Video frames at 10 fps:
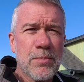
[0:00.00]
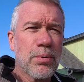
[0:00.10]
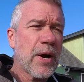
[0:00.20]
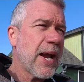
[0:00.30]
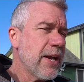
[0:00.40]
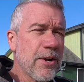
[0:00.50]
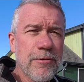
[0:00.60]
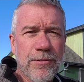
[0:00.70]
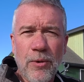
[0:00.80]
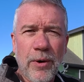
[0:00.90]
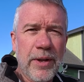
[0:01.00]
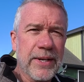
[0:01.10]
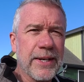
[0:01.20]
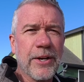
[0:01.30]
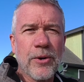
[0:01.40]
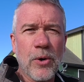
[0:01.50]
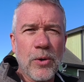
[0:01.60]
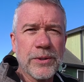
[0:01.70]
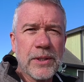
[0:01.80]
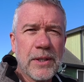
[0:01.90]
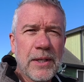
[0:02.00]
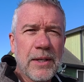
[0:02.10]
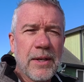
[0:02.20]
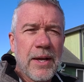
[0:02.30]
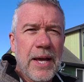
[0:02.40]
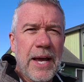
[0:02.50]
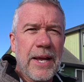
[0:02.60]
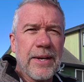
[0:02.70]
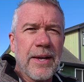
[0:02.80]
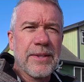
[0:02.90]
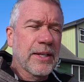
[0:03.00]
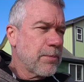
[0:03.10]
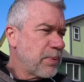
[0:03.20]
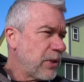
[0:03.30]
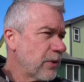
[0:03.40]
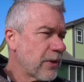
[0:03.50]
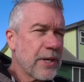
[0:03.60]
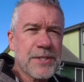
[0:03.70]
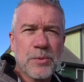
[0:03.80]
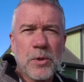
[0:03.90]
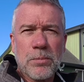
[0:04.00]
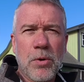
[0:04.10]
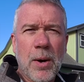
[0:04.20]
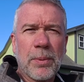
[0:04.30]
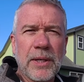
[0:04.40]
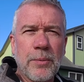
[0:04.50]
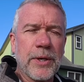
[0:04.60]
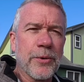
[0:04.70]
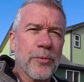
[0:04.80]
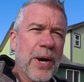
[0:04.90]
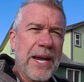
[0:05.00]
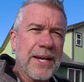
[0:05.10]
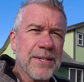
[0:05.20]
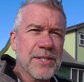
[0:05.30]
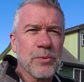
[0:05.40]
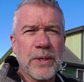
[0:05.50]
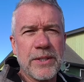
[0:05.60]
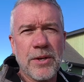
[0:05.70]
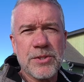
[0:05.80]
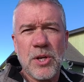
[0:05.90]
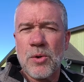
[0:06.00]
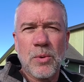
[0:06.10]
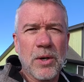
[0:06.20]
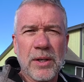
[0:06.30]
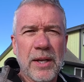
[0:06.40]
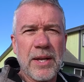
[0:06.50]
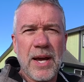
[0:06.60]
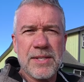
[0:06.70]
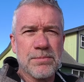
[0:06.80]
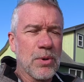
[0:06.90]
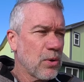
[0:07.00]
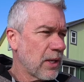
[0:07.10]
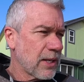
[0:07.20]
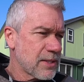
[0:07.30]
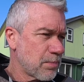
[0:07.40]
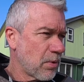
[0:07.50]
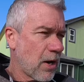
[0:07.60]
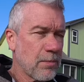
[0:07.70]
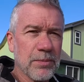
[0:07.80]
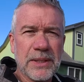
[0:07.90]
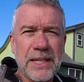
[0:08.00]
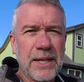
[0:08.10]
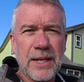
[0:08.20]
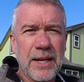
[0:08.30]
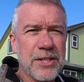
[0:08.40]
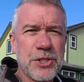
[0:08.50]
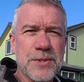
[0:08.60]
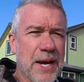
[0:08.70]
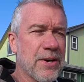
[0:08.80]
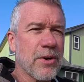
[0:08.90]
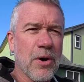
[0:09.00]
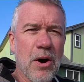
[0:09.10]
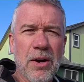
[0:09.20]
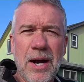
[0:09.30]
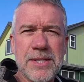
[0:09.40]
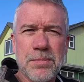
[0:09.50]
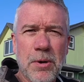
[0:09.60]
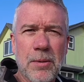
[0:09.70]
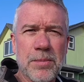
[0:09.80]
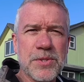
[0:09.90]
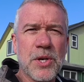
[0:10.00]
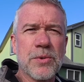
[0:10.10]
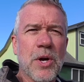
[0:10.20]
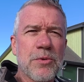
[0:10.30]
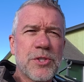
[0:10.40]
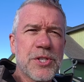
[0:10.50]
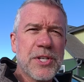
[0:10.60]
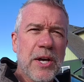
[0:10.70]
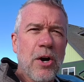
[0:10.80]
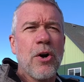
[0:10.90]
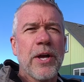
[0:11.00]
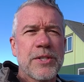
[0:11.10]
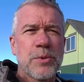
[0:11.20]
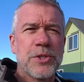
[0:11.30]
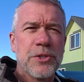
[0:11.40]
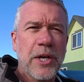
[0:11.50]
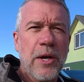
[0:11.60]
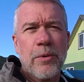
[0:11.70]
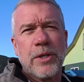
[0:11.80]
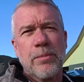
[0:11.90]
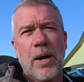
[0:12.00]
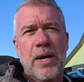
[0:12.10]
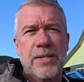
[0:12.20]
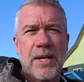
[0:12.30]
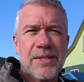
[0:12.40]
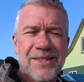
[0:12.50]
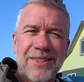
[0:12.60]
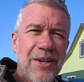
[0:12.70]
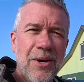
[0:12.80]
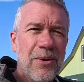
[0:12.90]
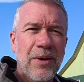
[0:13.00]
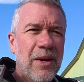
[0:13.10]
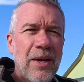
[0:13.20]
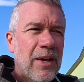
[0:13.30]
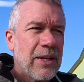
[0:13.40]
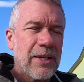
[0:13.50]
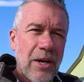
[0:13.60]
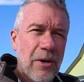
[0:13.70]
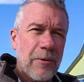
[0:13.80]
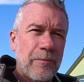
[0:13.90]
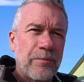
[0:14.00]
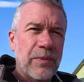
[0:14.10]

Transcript: Brand new Ford, a year old. And the computer doesn't work properly when it rains. The windows don't work. It has Molex problem, leaking issues. I don't know, all kinds of problems. So don't just say, oh, that's what you get when you buy a Tesla. No, you don't.